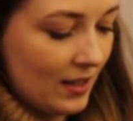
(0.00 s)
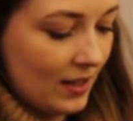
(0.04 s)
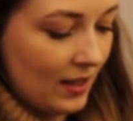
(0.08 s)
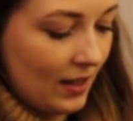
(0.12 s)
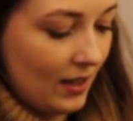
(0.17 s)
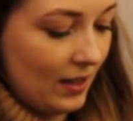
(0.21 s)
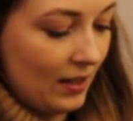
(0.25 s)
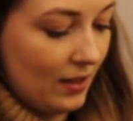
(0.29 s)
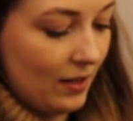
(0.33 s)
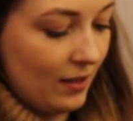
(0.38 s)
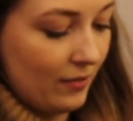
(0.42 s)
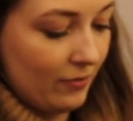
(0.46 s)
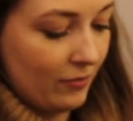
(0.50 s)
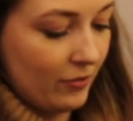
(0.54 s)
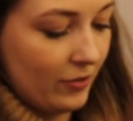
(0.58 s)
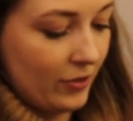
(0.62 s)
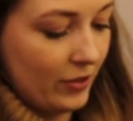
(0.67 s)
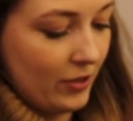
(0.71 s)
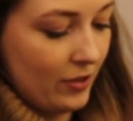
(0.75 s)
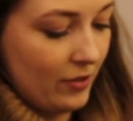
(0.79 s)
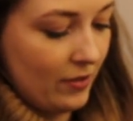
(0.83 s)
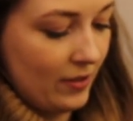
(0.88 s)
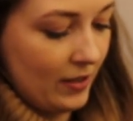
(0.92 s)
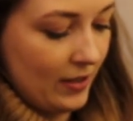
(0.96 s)
I love
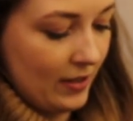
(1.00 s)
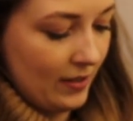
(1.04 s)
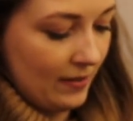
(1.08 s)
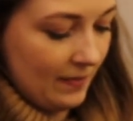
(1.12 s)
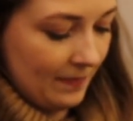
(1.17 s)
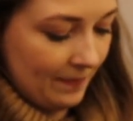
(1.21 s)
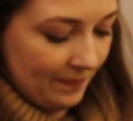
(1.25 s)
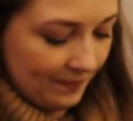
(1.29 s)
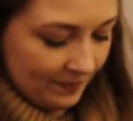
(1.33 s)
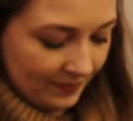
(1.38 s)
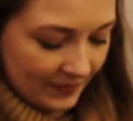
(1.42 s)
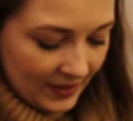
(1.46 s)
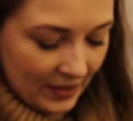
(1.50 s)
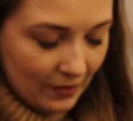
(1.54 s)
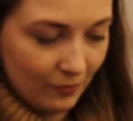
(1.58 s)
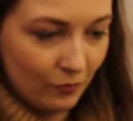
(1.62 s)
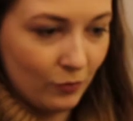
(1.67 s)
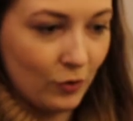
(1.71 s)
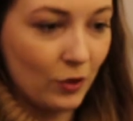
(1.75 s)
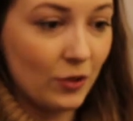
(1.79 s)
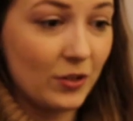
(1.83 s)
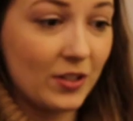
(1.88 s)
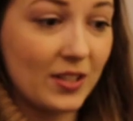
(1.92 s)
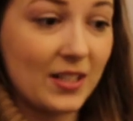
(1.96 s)
granola.
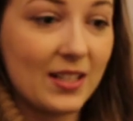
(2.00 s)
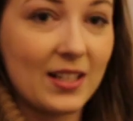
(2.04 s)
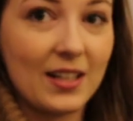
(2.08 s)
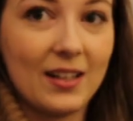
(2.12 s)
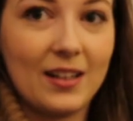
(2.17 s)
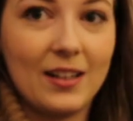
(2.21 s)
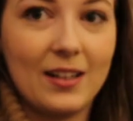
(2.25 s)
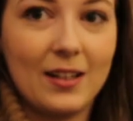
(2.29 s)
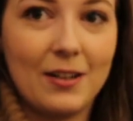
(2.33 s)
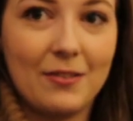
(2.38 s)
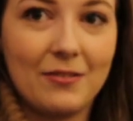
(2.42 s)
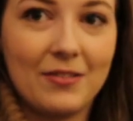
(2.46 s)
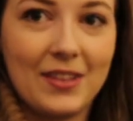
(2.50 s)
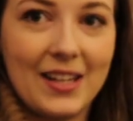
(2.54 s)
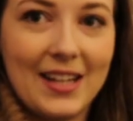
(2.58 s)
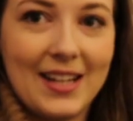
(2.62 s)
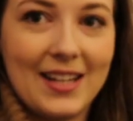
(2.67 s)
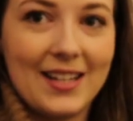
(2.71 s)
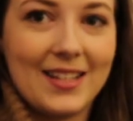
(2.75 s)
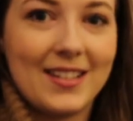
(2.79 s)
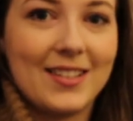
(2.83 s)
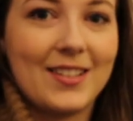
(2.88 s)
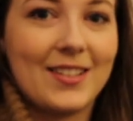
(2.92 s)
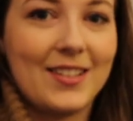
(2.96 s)
Ron's gonna love
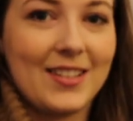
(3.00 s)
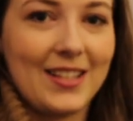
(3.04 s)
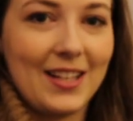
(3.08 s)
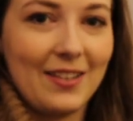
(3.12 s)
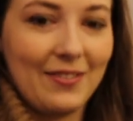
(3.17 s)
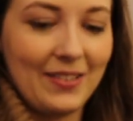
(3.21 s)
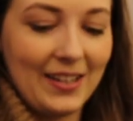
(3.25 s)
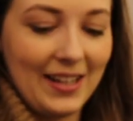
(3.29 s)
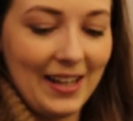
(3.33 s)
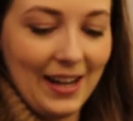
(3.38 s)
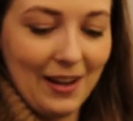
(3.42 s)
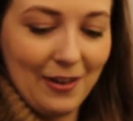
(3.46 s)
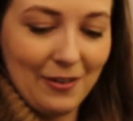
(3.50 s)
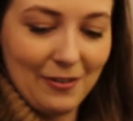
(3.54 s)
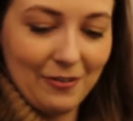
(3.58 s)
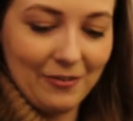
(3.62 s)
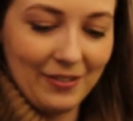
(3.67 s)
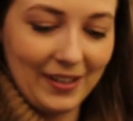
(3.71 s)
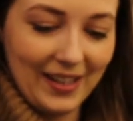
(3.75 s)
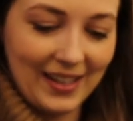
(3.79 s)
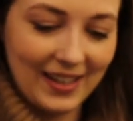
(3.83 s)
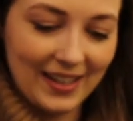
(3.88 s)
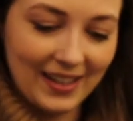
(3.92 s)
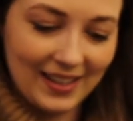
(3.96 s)
these because they're really
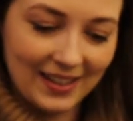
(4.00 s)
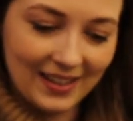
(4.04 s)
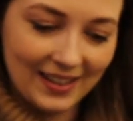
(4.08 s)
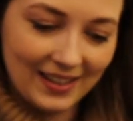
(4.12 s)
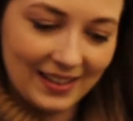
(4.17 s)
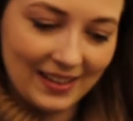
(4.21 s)
healthy.